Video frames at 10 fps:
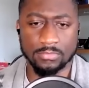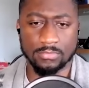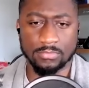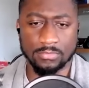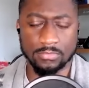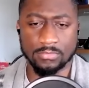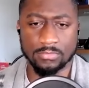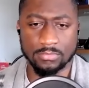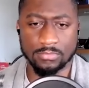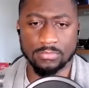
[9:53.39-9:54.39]

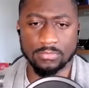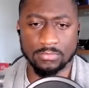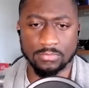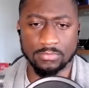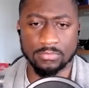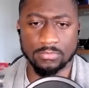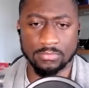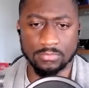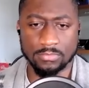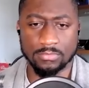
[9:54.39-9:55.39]

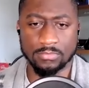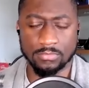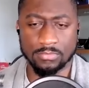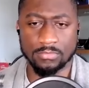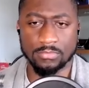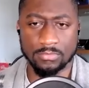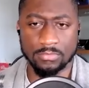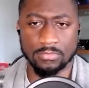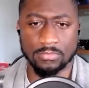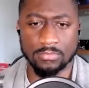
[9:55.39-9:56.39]

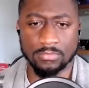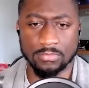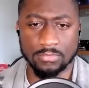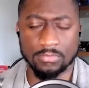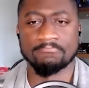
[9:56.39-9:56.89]
(not speaking)